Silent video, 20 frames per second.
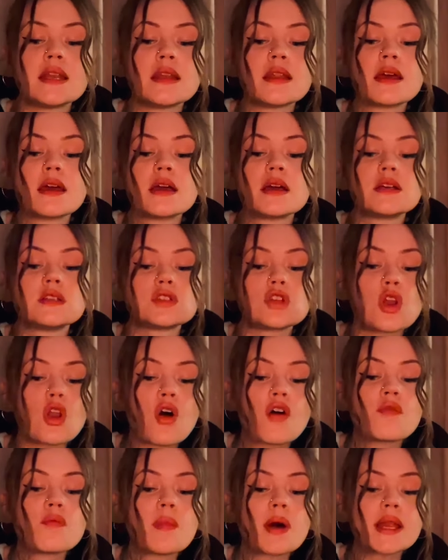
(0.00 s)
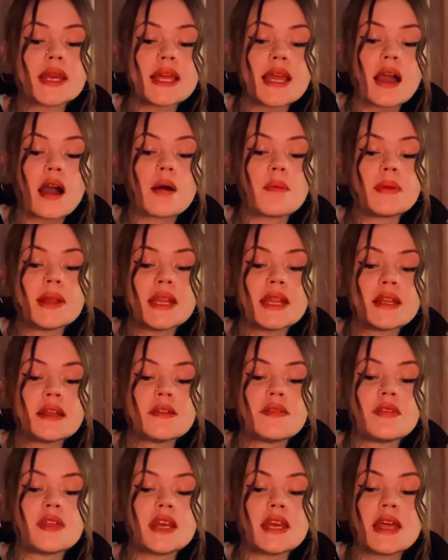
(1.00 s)
There's a lot of money coming in
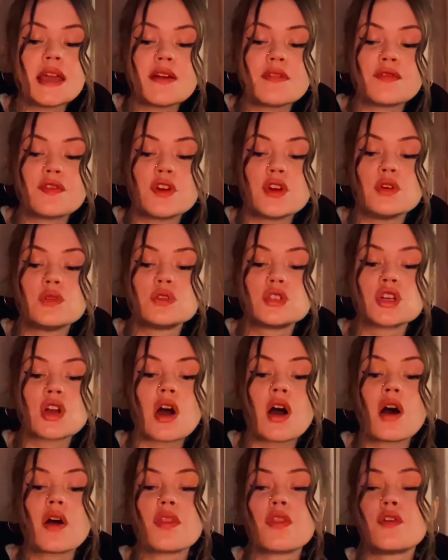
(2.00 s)
the near future.